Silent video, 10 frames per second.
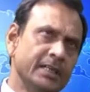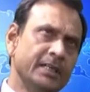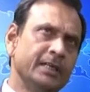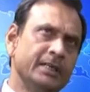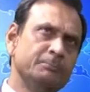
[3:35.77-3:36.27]

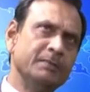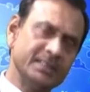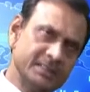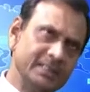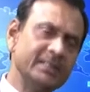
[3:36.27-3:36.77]
But
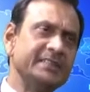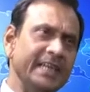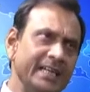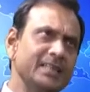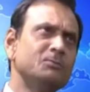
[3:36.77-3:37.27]
still the
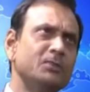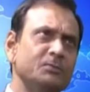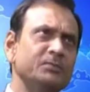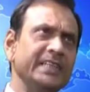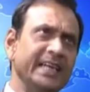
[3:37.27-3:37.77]
challenge what
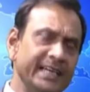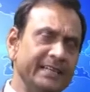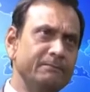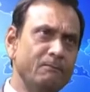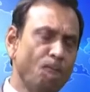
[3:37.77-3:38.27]
we
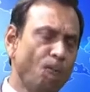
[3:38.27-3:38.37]
have,